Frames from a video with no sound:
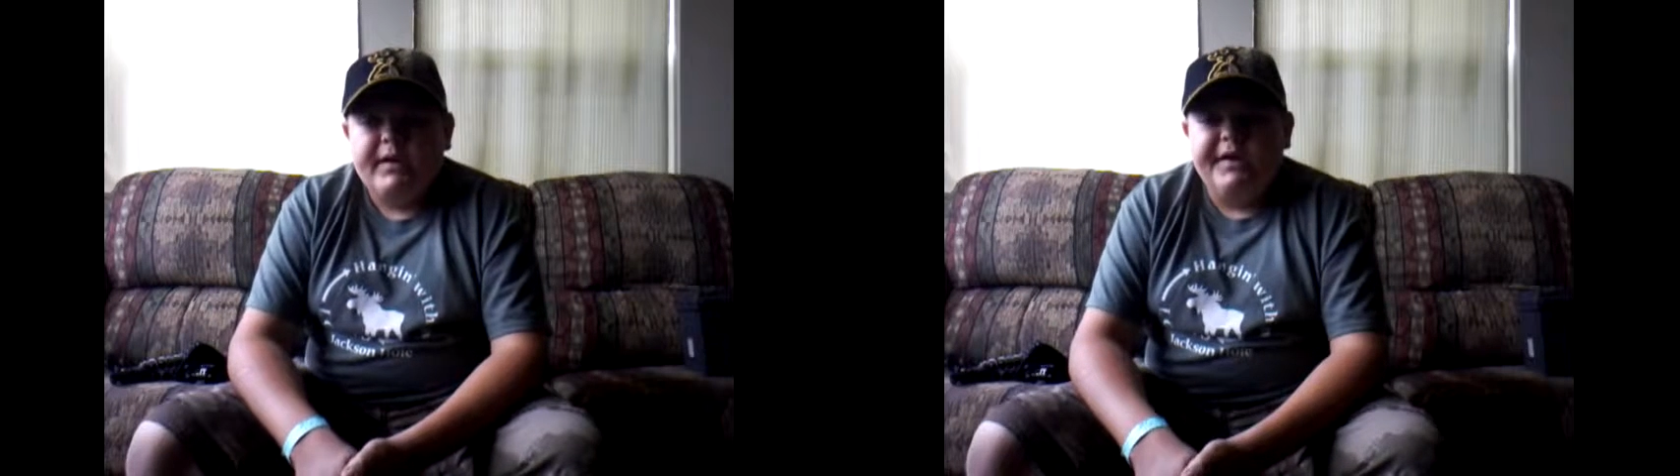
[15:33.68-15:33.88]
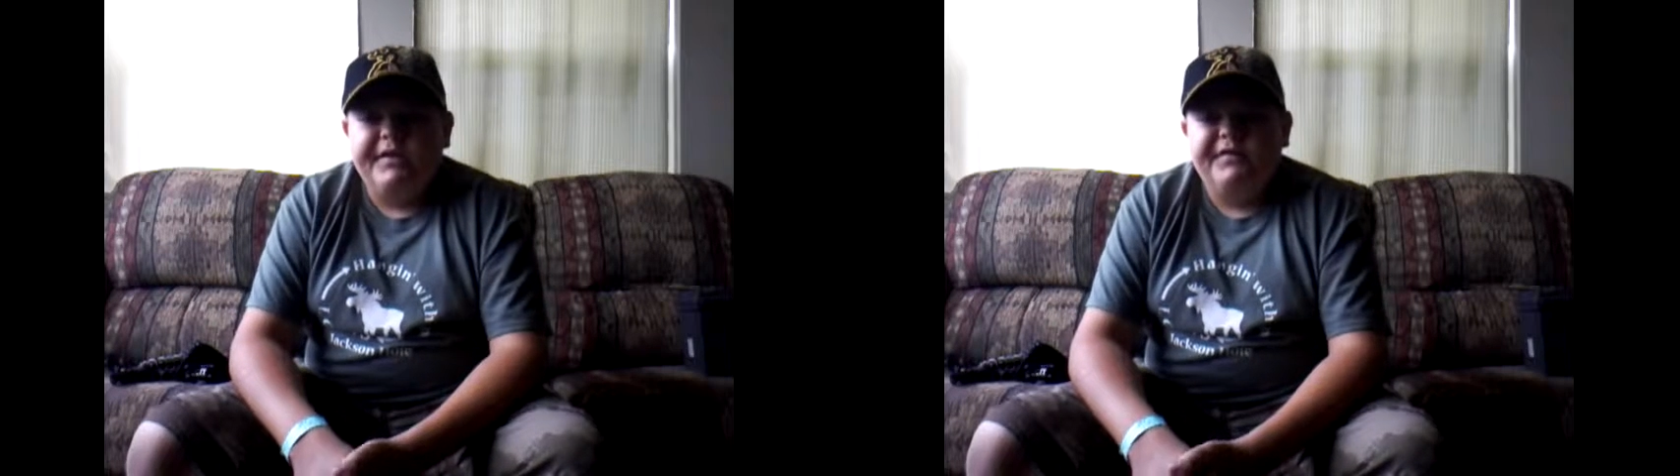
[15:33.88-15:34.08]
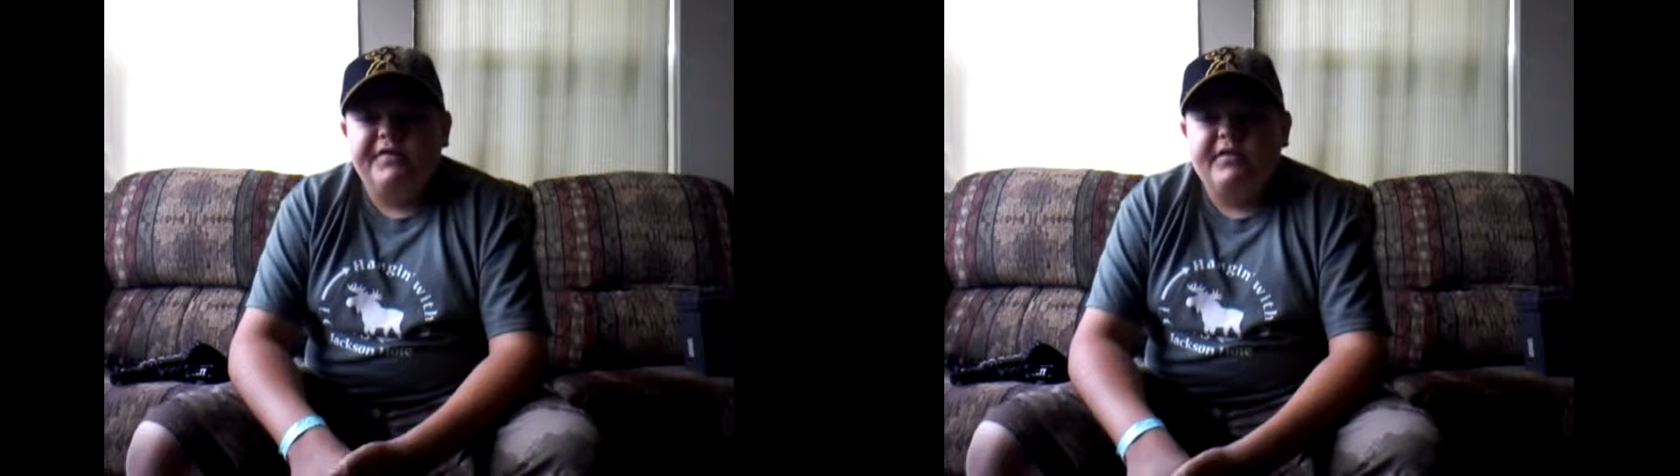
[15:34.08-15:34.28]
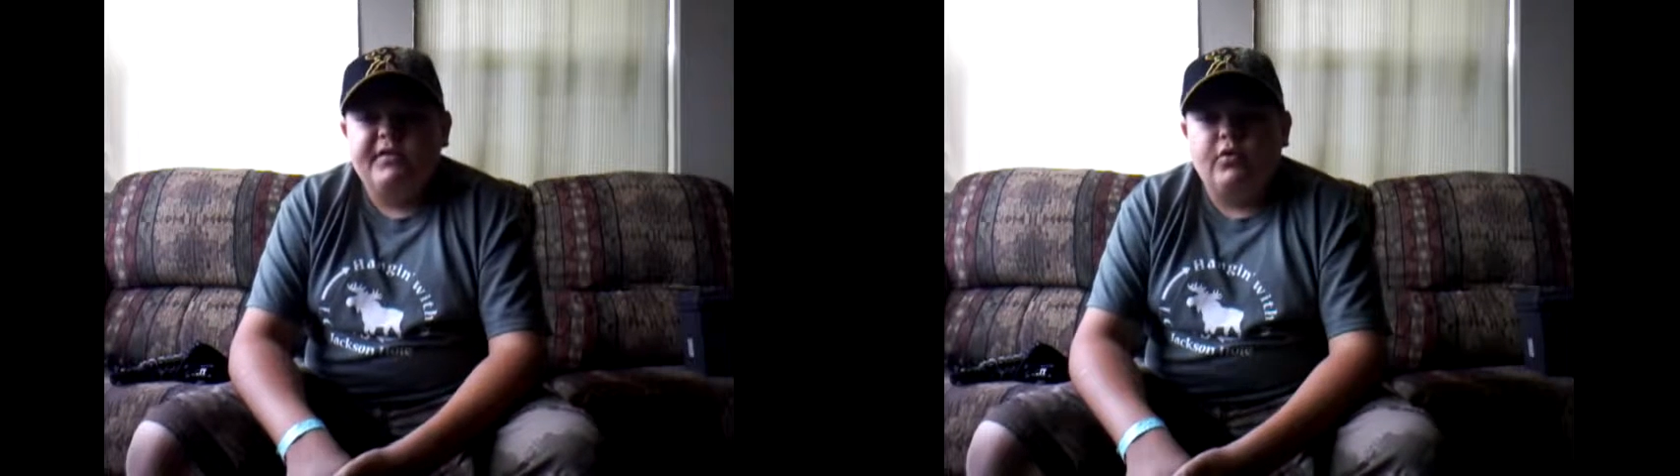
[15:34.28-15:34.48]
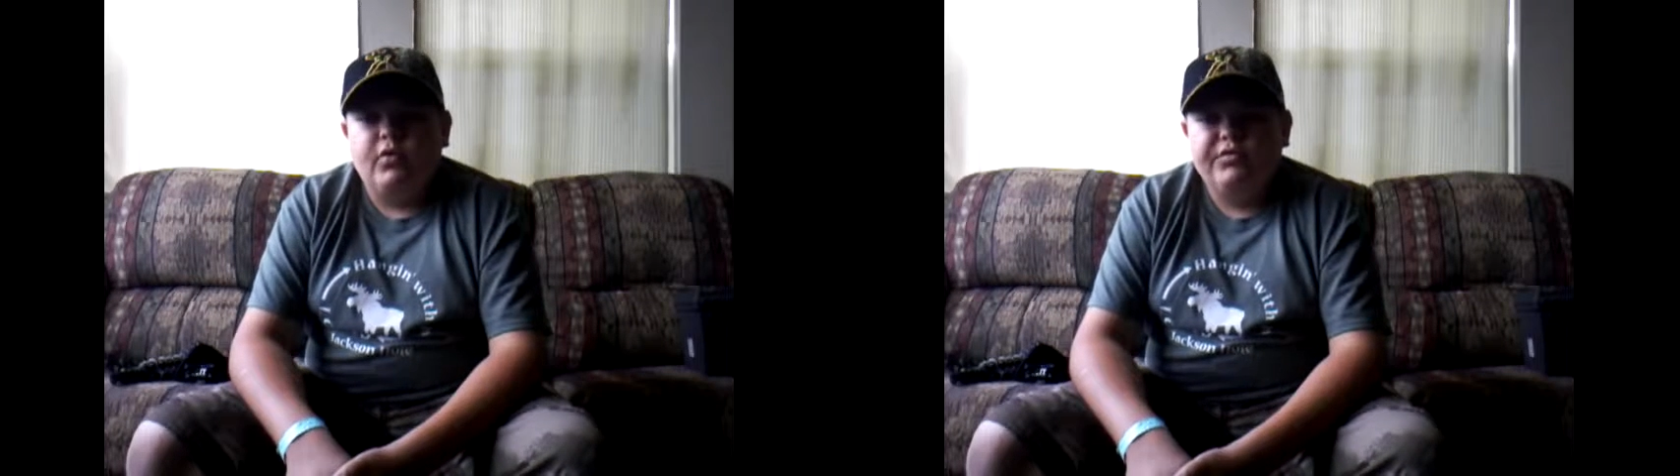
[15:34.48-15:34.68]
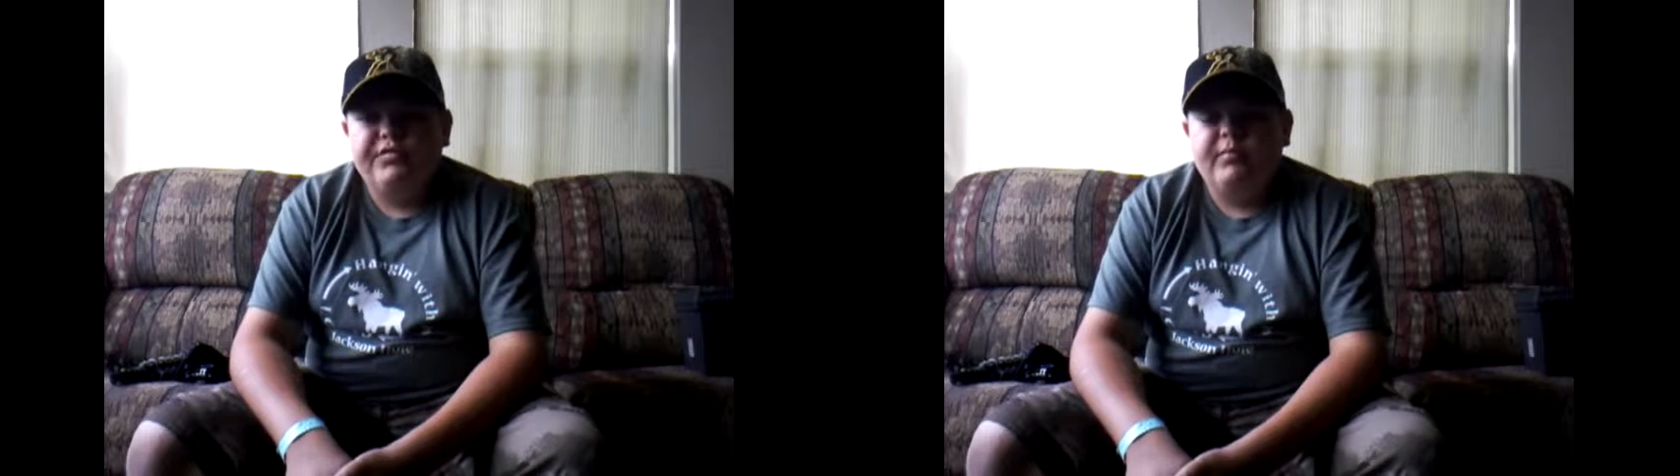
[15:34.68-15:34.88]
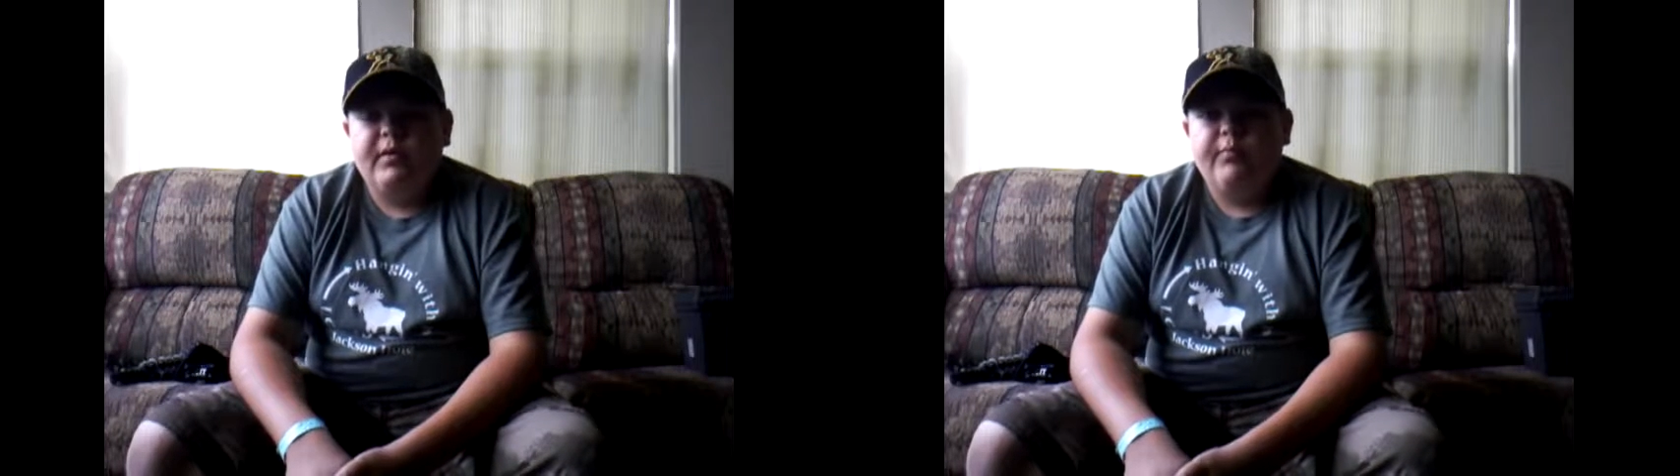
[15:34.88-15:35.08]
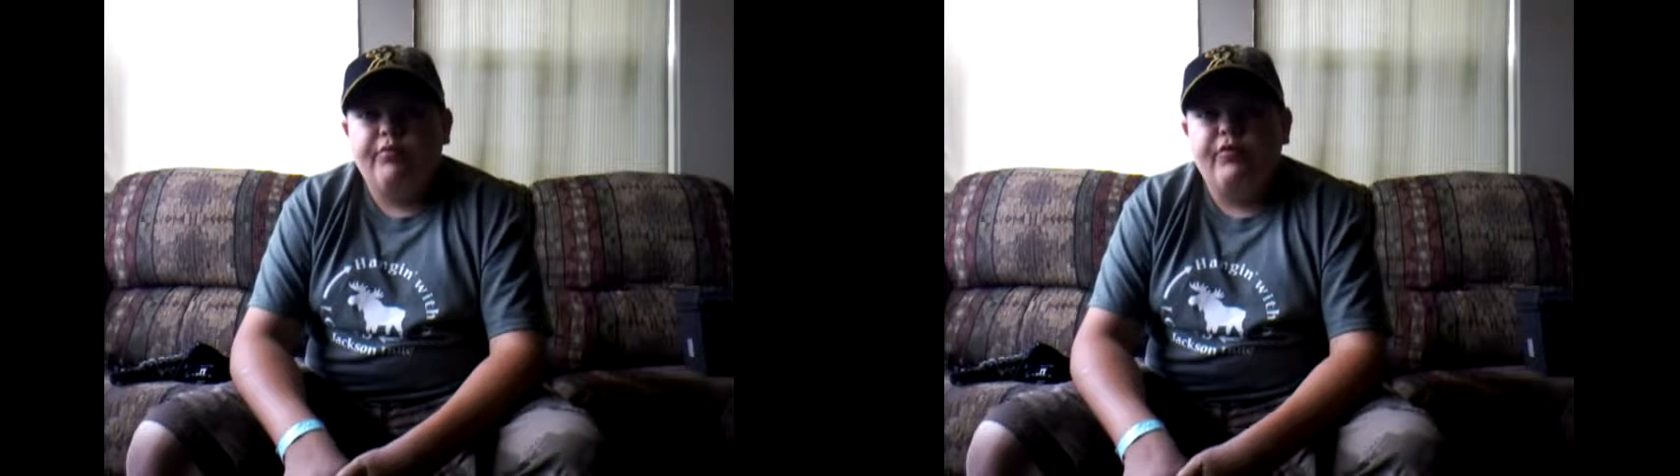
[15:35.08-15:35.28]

is the Ultimate